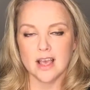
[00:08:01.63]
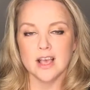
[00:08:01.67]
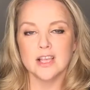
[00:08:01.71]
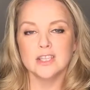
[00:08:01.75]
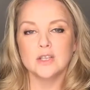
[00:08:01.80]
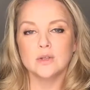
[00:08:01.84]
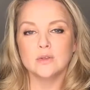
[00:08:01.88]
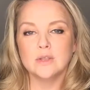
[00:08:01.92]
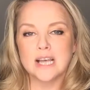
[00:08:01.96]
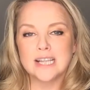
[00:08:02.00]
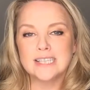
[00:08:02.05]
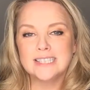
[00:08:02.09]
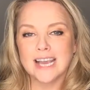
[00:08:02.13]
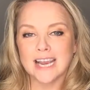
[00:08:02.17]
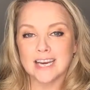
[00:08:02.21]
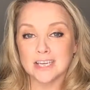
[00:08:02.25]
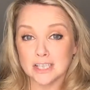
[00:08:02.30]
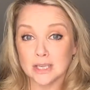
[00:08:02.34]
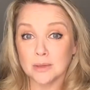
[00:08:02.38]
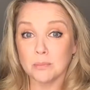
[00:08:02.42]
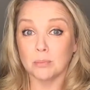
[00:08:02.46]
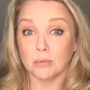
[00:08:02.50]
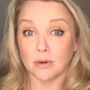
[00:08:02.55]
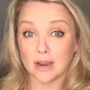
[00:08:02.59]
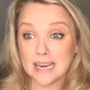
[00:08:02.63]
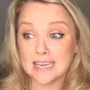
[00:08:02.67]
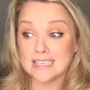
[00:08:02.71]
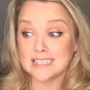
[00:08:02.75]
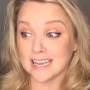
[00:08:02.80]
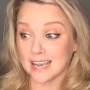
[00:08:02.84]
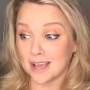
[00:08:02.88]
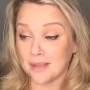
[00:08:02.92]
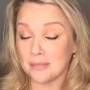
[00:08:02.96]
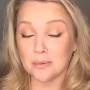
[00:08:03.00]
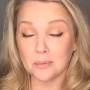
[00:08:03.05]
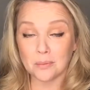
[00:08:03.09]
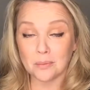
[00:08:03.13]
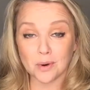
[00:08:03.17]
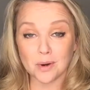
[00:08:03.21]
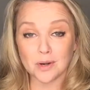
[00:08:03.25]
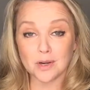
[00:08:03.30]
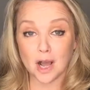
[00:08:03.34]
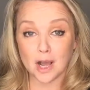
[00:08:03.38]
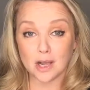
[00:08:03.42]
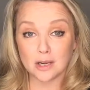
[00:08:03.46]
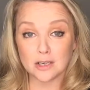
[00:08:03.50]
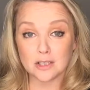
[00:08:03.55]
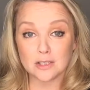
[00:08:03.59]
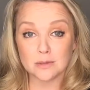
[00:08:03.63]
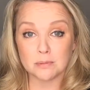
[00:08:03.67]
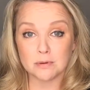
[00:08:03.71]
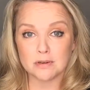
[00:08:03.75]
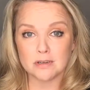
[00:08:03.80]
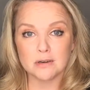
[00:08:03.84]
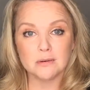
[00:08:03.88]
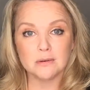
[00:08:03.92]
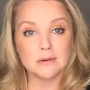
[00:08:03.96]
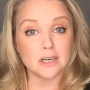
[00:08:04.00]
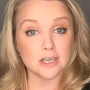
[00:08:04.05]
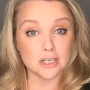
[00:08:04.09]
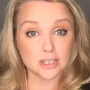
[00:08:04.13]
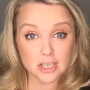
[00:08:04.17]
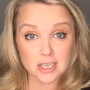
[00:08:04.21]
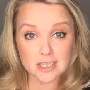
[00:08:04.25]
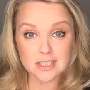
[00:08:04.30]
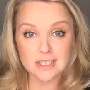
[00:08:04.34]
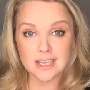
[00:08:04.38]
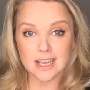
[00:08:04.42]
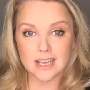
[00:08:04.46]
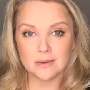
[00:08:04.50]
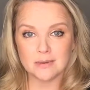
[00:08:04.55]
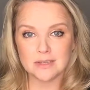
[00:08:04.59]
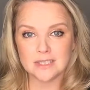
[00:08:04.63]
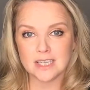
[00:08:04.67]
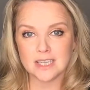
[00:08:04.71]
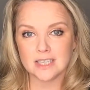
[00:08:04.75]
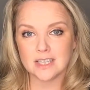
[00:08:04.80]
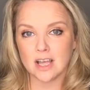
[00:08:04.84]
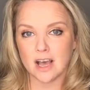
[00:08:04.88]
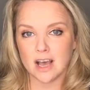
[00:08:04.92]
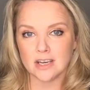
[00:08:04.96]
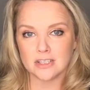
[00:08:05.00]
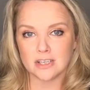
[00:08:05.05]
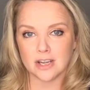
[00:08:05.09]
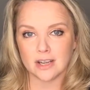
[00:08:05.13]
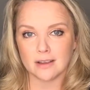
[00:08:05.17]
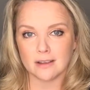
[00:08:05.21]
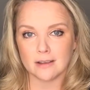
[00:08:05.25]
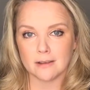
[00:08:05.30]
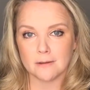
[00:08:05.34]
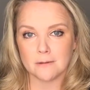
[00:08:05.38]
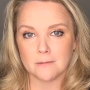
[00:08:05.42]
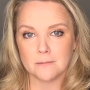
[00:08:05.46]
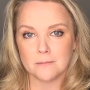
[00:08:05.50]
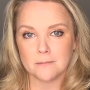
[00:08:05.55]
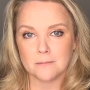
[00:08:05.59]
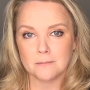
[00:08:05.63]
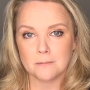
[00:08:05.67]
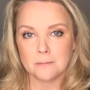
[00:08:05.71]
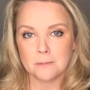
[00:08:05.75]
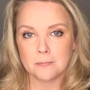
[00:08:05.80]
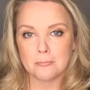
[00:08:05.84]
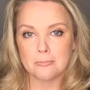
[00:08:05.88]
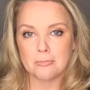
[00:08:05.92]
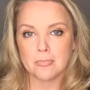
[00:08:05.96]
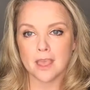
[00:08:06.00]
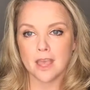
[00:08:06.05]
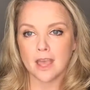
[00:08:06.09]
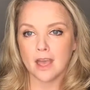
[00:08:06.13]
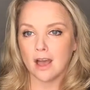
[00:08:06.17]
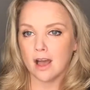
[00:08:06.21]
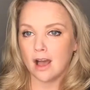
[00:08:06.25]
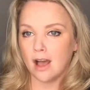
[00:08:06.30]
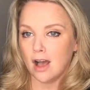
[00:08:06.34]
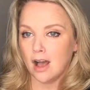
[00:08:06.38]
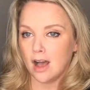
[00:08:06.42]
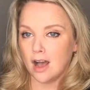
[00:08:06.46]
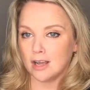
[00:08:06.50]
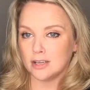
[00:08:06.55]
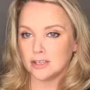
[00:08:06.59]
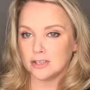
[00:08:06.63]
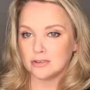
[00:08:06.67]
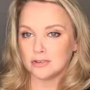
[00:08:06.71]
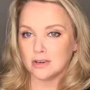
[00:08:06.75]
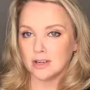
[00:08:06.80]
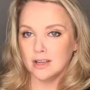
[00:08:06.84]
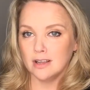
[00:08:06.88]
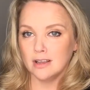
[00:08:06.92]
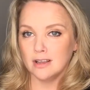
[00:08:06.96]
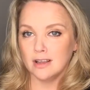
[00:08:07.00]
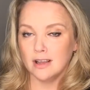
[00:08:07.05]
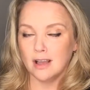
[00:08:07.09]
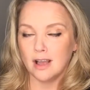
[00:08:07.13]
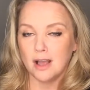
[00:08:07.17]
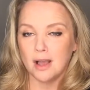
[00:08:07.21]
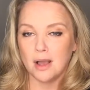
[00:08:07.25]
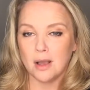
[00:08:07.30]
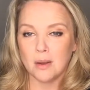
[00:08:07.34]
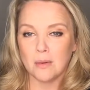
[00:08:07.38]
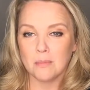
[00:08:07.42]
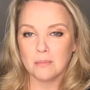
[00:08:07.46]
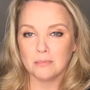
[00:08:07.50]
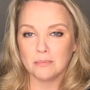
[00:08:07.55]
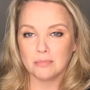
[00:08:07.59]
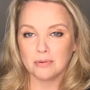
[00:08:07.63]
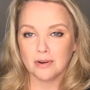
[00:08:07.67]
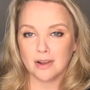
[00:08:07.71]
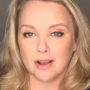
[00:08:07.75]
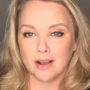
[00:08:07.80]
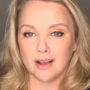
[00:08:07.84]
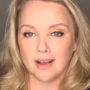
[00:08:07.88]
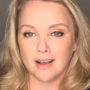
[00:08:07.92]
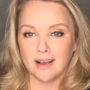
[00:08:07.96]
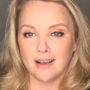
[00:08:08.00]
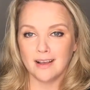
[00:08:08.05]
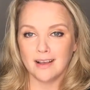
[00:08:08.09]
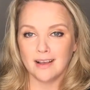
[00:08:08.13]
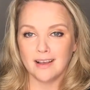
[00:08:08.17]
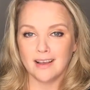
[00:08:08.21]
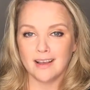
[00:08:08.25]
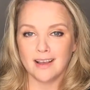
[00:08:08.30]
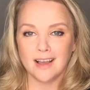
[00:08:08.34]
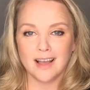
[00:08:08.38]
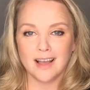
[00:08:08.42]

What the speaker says: So let's actually break down the word entrepreneur, just like we did logic. EntrepreNEWER.